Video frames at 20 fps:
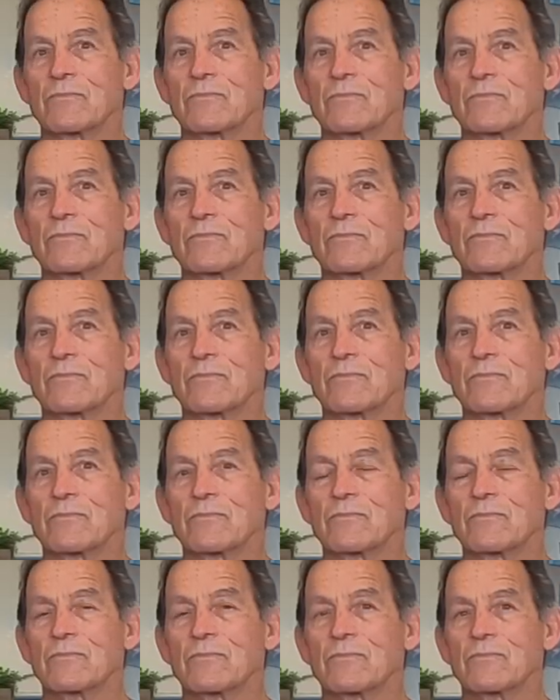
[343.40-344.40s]

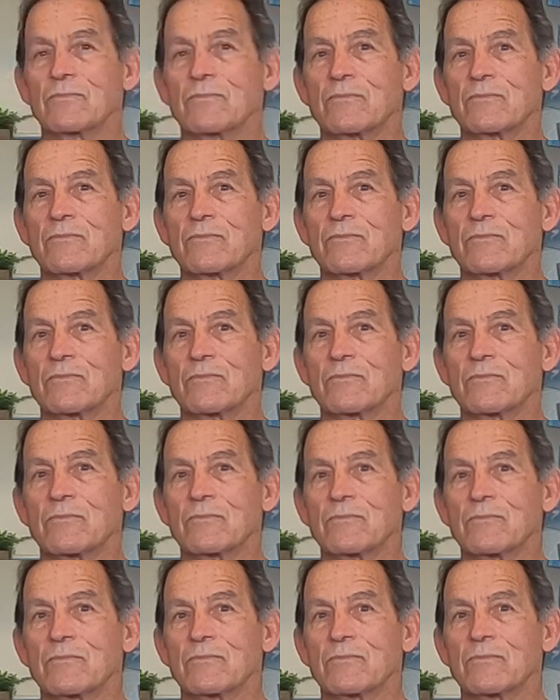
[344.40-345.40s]

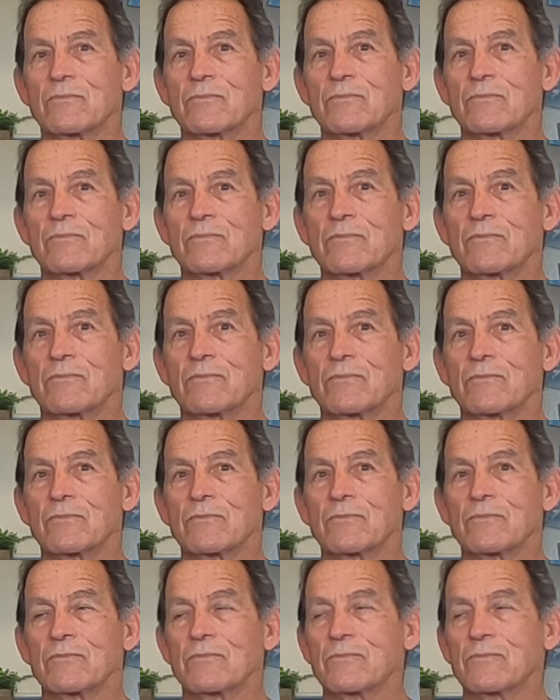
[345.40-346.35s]
No words are spoken by the person on screen.